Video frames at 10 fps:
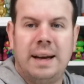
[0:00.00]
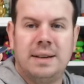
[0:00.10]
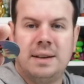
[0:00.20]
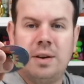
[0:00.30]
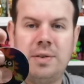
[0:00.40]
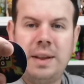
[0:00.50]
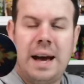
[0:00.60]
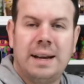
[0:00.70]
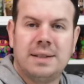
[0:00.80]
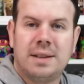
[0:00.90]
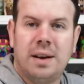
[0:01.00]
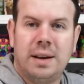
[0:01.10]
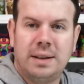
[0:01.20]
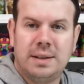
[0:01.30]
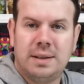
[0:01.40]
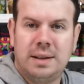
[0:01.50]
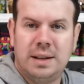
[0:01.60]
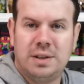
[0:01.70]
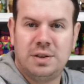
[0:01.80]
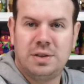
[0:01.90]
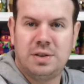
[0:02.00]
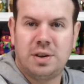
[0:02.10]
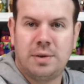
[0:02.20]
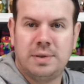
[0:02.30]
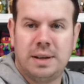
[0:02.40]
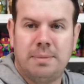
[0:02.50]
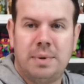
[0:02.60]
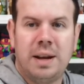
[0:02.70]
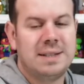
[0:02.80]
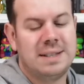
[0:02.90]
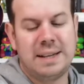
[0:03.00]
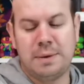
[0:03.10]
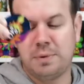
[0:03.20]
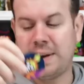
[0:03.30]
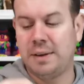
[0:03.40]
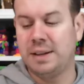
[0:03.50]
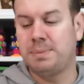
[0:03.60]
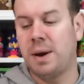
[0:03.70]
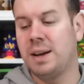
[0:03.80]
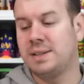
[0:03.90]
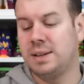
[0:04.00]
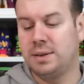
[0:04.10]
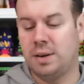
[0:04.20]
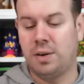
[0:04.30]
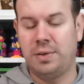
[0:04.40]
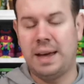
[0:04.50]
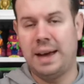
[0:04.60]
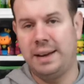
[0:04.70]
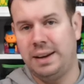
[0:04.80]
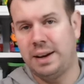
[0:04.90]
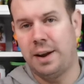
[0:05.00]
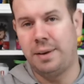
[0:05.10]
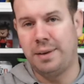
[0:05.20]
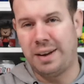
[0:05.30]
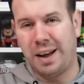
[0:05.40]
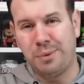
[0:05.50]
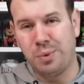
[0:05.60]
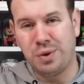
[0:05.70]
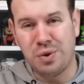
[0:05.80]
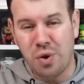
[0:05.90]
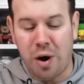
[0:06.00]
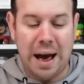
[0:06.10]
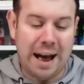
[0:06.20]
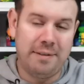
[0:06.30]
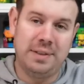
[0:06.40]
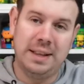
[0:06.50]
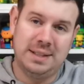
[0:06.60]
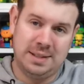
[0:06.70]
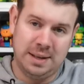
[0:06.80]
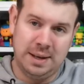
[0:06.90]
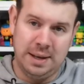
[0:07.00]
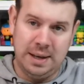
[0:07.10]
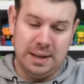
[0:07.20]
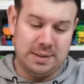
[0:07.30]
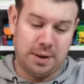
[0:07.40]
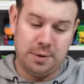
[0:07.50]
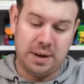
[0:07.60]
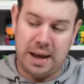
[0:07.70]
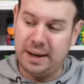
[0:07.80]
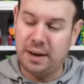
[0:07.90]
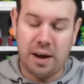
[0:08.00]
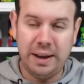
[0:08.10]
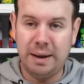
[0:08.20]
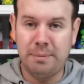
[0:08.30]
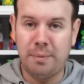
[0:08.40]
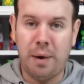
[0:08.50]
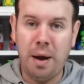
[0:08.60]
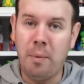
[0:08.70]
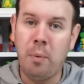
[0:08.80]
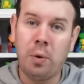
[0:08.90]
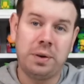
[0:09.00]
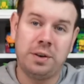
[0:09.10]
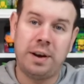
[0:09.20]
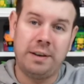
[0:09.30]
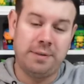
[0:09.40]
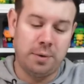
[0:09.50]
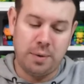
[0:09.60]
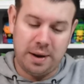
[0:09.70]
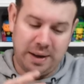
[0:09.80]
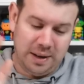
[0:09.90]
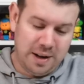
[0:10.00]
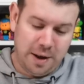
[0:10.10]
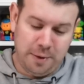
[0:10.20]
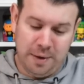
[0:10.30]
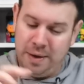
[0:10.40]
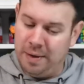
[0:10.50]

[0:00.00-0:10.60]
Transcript: and on that side it just shows it but as i said without this person on there you know i would not have this soda and i am i am more than grateful you know